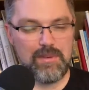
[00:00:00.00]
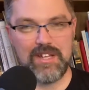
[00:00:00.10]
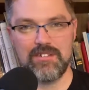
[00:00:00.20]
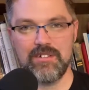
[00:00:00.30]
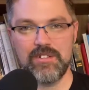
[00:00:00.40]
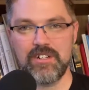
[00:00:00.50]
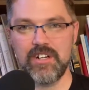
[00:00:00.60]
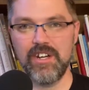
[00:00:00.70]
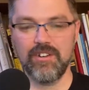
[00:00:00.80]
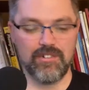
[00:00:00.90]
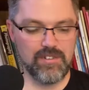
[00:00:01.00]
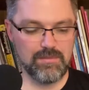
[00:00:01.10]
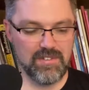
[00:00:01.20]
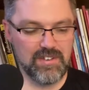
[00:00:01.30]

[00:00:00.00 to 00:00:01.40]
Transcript: mantle during Christmas